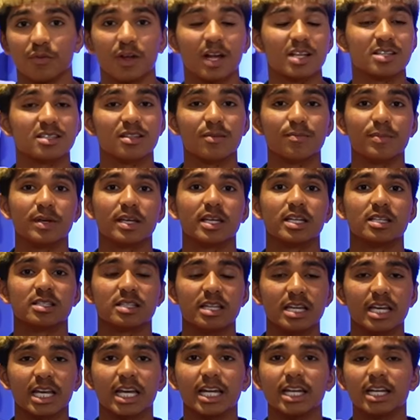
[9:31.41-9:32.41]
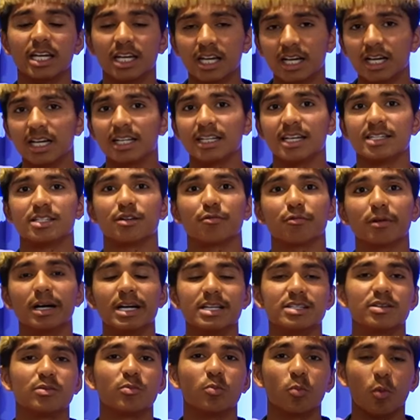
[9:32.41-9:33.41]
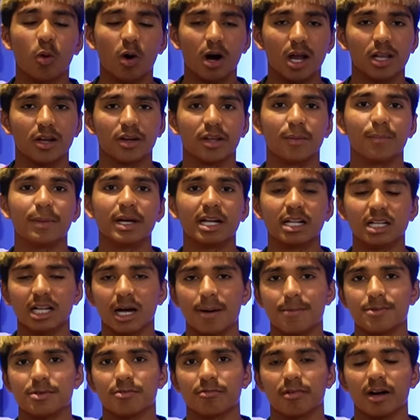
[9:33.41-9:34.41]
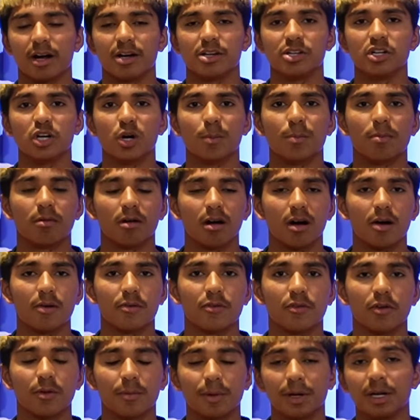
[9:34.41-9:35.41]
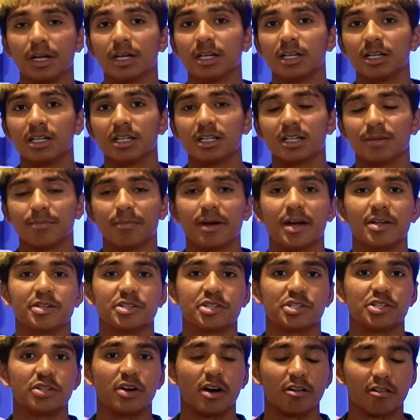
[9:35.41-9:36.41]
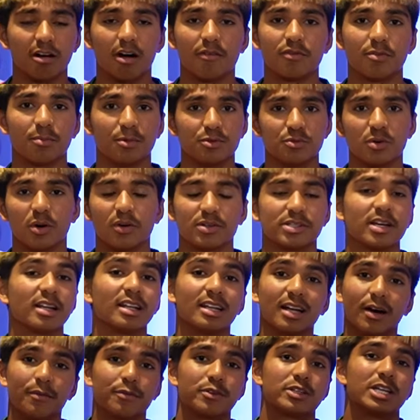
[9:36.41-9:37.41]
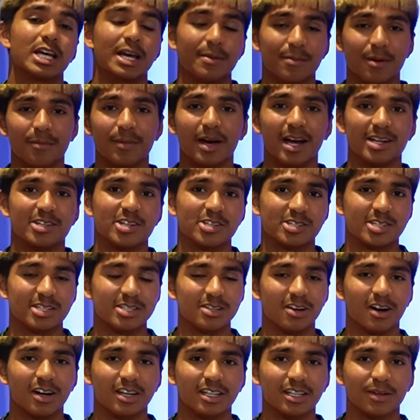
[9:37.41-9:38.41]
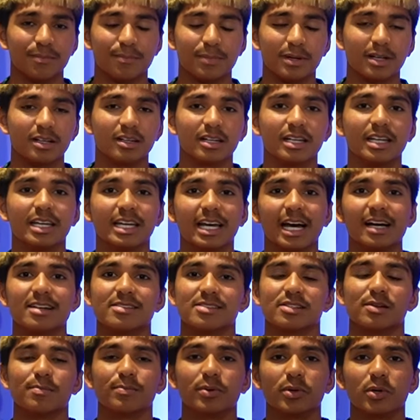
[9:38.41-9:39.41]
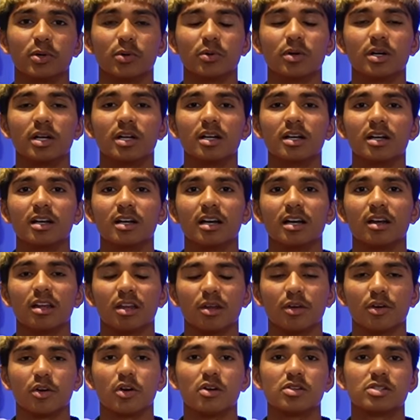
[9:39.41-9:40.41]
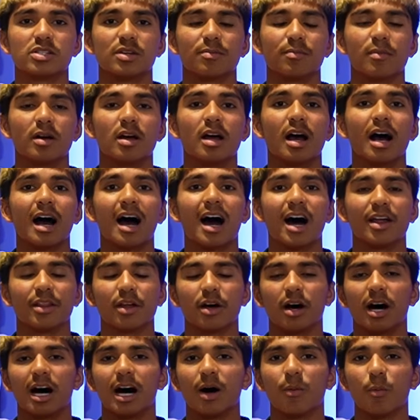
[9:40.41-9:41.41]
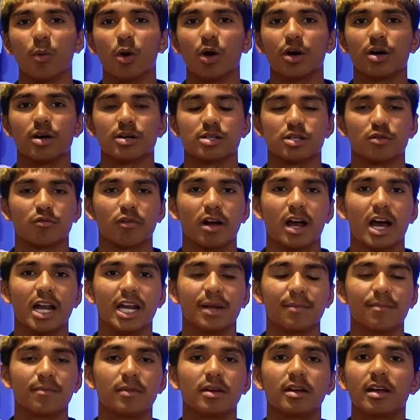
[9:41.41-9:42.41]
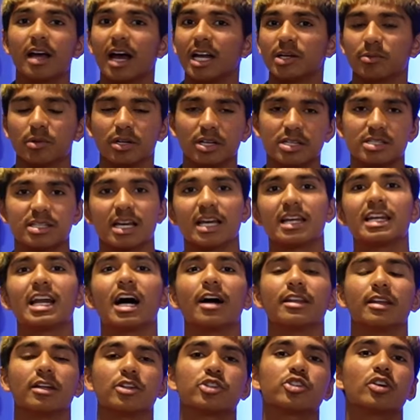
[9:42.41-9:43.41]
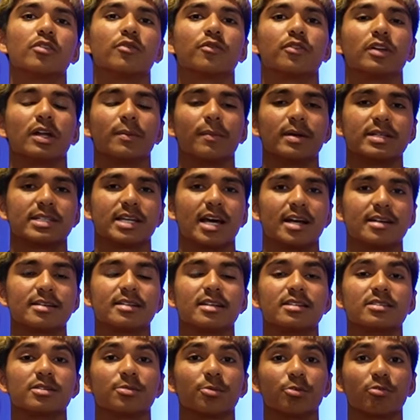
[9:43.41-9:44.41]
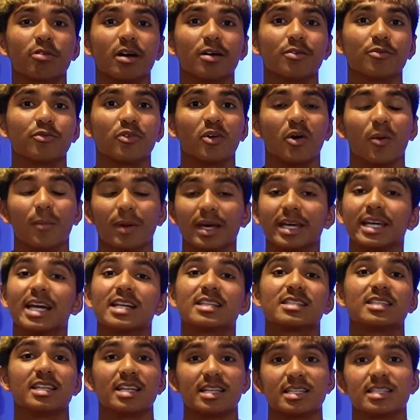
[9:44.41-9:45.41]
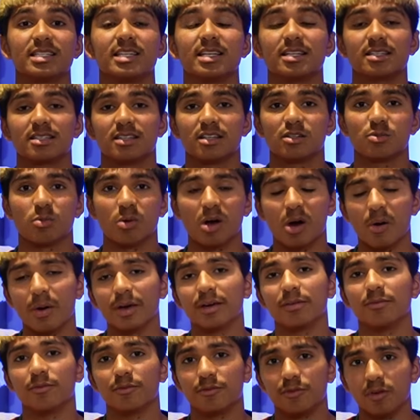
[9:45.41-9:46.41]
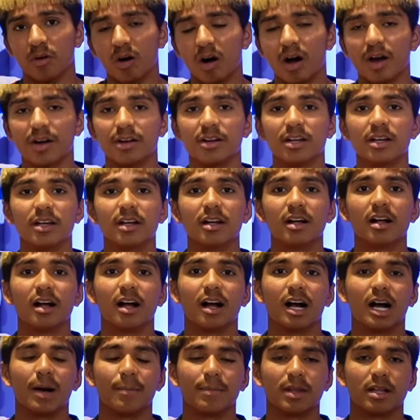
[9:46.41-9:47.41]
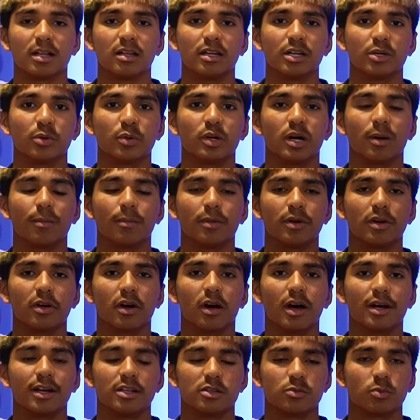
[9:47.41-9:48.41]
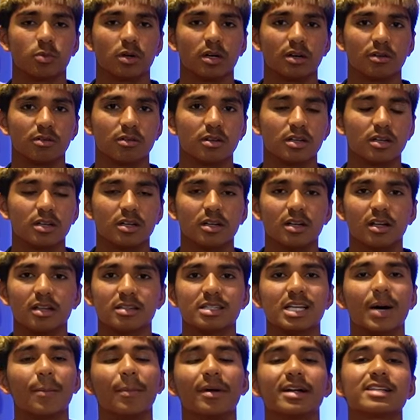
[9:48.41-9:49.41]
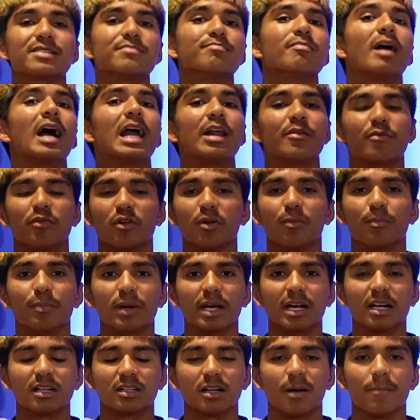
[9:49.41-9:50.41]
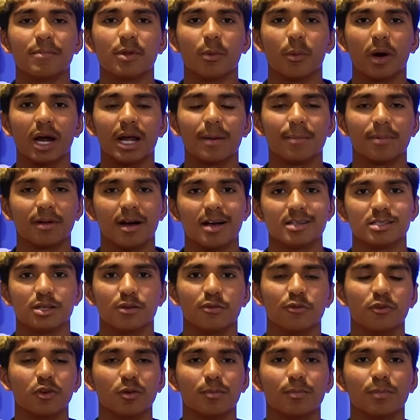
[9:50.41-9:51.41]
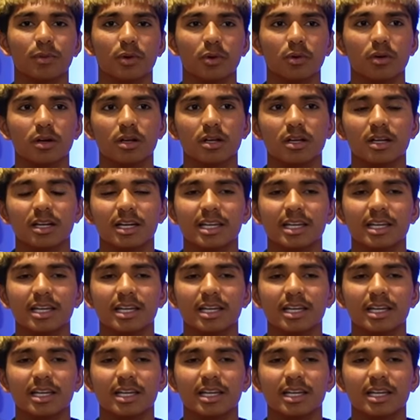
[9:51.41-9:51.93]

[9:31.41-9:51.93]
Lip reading: That's the biggest thing. And there's a reason why a lot of the big clubs around Europe are after him, and Manchester United are after him as well, because I'd love to see him at Manchester United. The ability he has on the ball, you've got some other hard workers around him. And when you see now that Jean-Philippe Mateta is in some great form, he gets the assists as well. He can find the clinical number nine as well. Someone that's made for a big club, the way he plays his football.